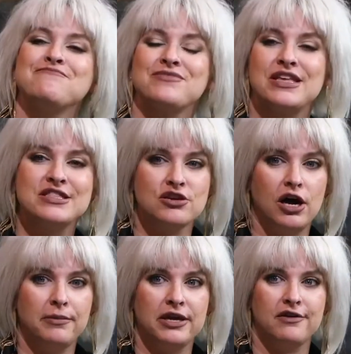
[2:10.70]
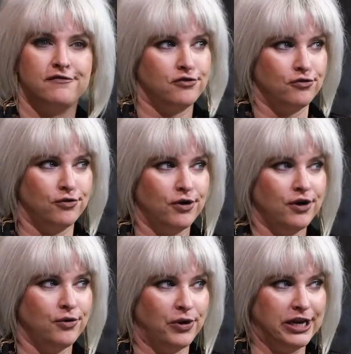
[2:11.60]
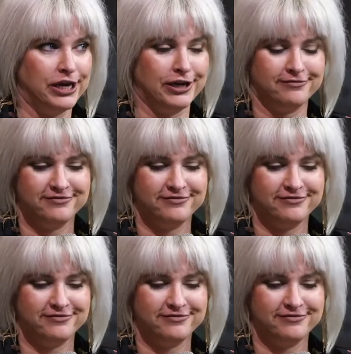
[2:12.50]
it's coming if you're waiting.